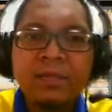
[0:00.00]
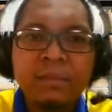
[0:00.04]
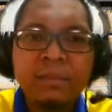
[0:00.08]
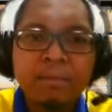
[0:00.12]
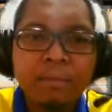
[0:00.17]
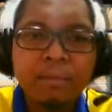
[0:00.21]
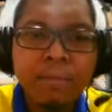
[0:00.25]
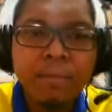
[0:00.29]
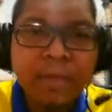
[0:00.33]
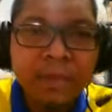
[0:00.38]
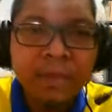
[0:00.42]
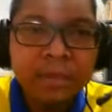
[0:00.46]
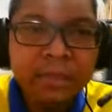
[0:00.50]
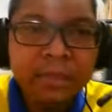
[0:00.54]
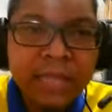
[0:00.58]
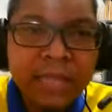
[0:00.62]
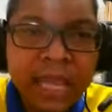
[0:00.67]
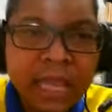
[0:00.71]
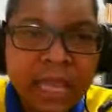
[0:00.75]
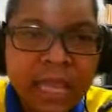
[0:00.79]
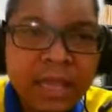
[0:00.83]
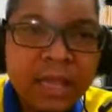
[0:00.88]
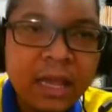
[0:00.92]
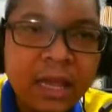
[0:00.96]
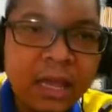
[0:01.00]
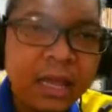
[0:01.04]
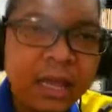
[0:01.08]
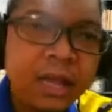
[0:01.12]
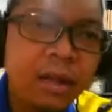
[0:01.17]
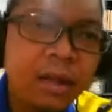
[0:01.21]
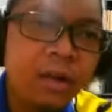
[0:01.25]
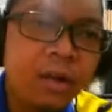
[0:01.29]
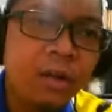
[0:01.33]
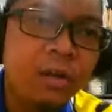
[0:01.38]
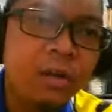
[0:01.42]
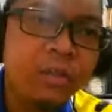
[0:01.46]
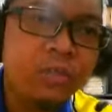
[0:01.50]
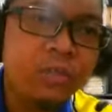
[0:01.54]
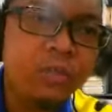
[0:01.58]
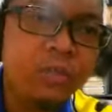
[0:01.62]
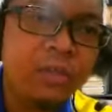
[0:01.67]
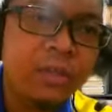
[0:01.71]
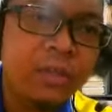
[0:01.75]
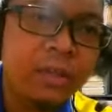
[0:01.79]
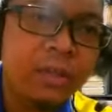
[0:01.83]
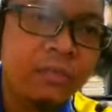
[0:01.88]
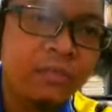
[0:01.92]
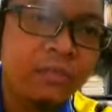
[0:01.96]
building or you
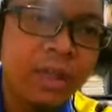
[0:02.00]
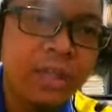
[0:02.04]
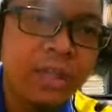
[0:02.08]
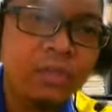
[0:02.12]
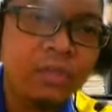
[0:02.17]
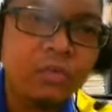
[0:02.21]
try to